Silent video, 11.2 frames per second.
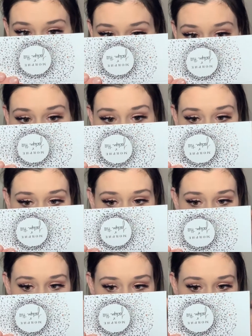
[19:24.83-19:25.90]
I took a nap
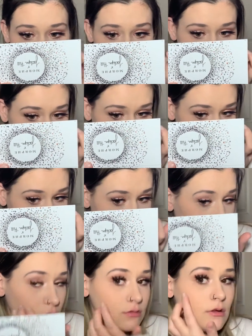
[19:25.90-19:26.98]
and I kept
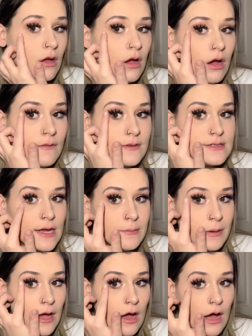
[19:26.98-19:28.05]
rubbing on the side
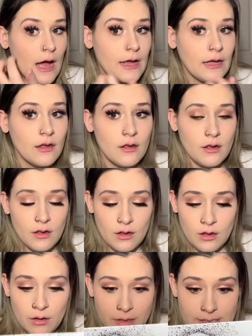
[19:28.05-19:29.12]
of my eye
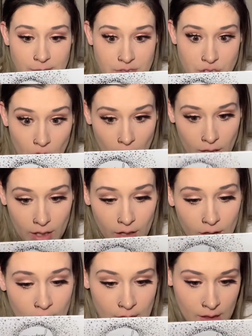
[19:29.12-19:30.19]
because I was
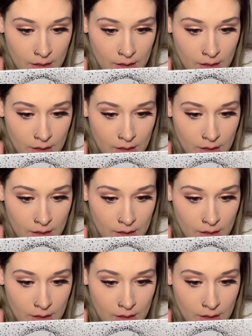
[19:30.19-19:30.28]
yawning.